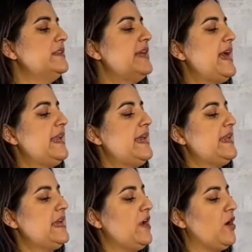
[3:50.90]
to lay it
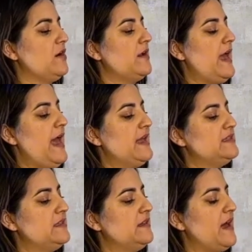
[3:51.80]
in here, head
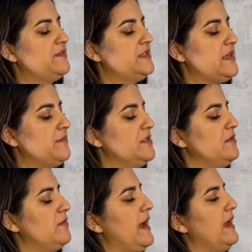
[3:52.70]
to the left, stem to
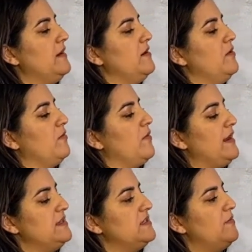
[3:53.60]
the right,
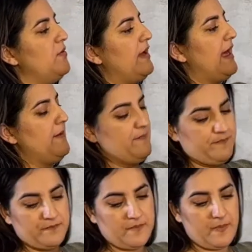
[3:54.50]
right into the bouquet.
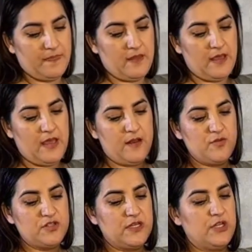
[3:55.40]
And I'm
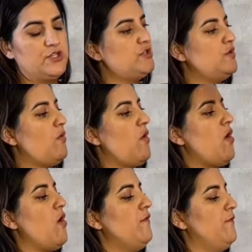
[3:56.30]
just going to do
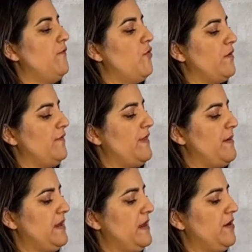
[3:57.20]
all 4 of
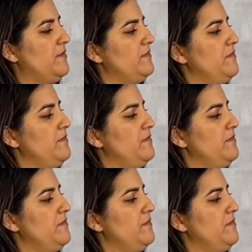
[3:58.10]
them here.